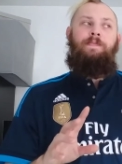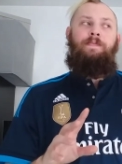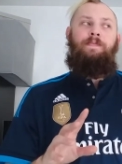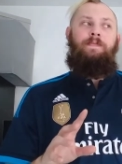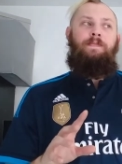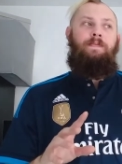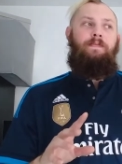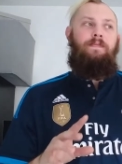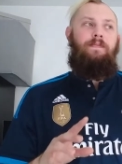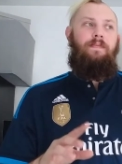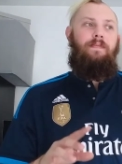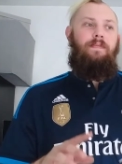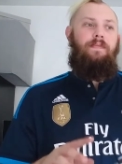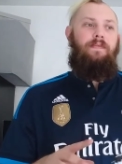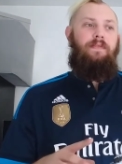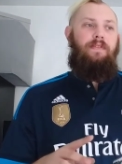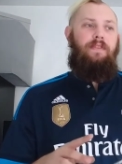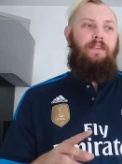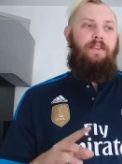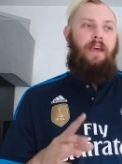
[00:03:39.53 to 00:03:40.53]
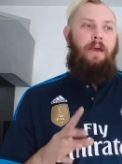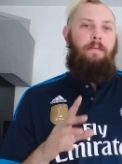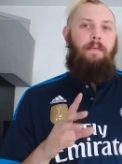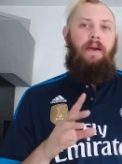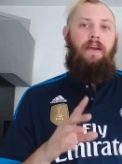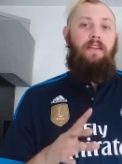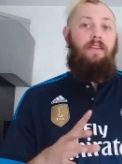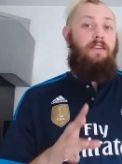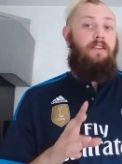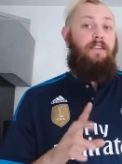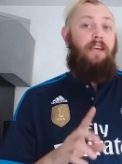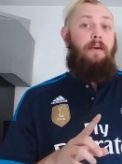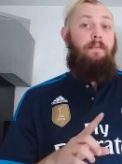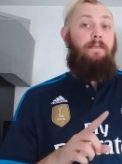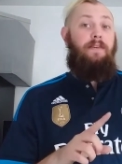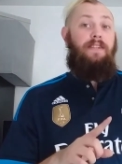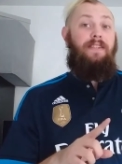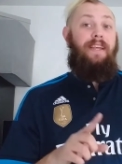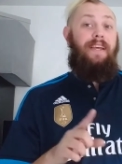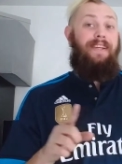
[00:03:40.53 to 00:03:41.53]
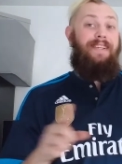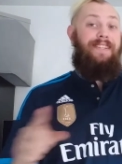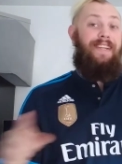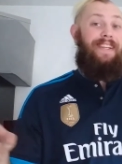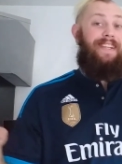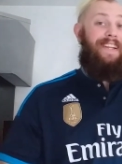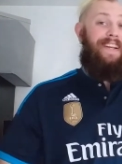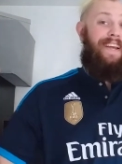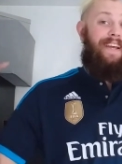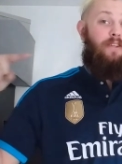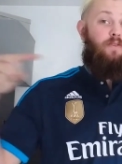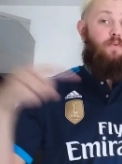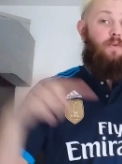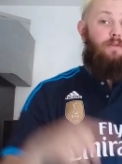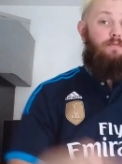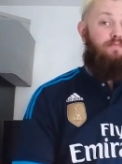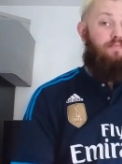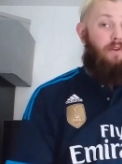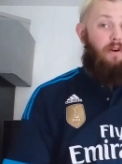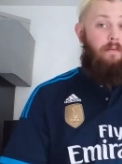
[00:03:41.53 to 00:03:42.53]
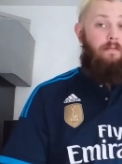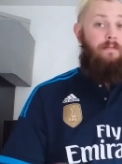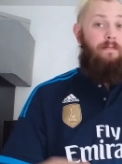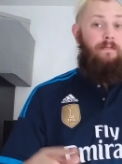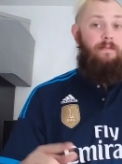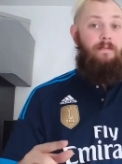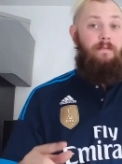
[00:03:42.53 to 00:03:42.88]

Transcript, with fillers: they make the same mistakes they did against West Brom,